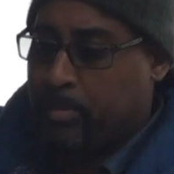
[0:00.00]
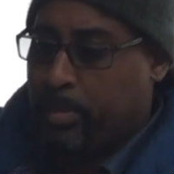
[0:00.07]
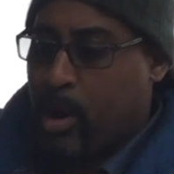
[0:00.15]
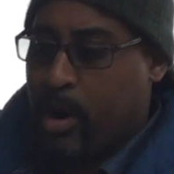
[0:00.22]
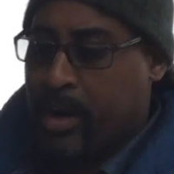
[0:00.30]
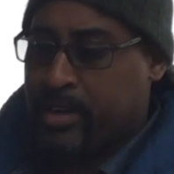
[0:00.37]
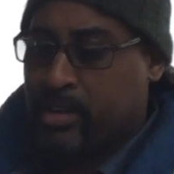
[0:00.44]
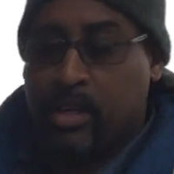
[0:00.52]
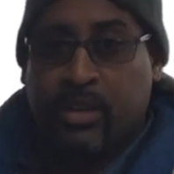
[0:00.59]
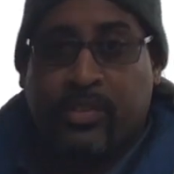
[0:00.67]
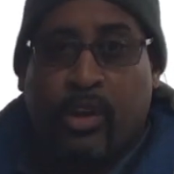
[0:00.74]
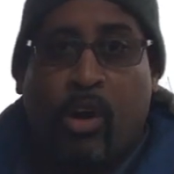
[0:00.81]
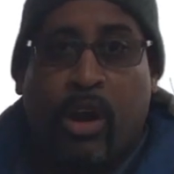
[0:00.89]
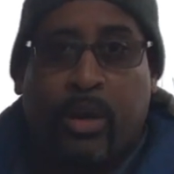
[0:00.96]
part
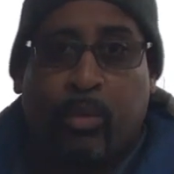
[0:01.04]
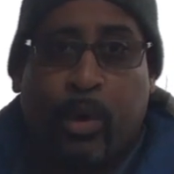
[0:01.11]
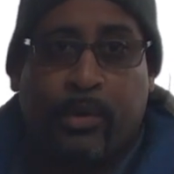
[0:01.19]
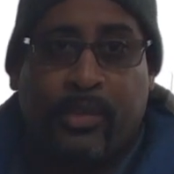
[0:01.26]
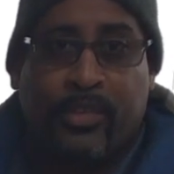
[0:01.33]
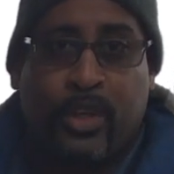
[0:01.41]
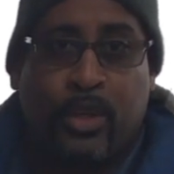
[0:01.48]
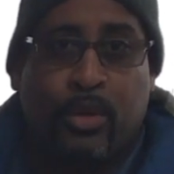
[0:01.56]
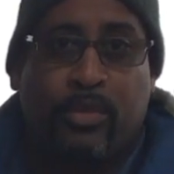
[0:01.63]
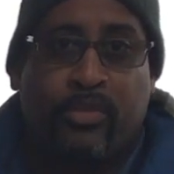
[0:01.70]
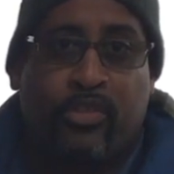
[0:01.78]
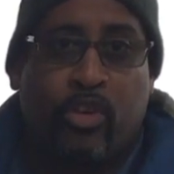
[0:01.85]
of the hardware review